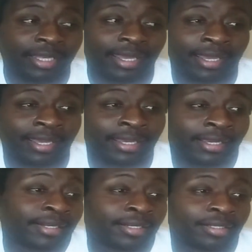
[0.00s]

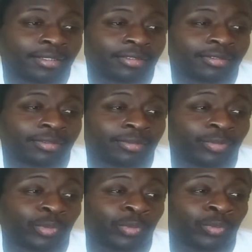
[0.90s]
And
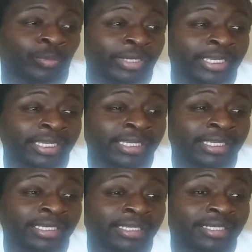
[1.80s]

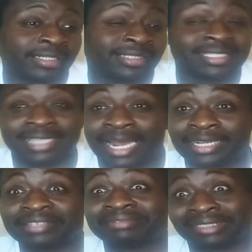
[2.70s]
we
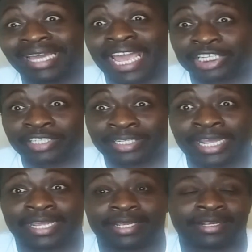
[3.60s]
decided to actually date.